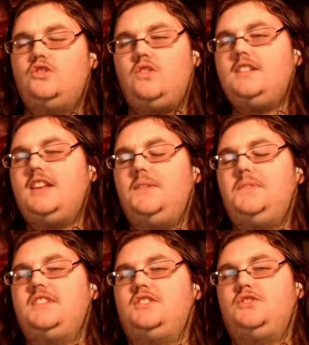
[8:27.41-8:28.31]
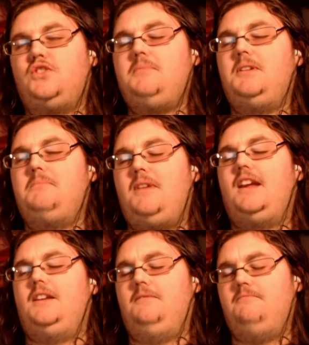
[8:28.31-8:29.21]
Shrek's head was extremely
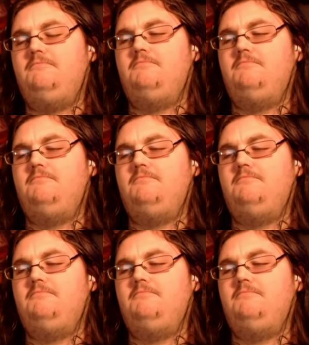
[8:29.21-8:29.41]
big.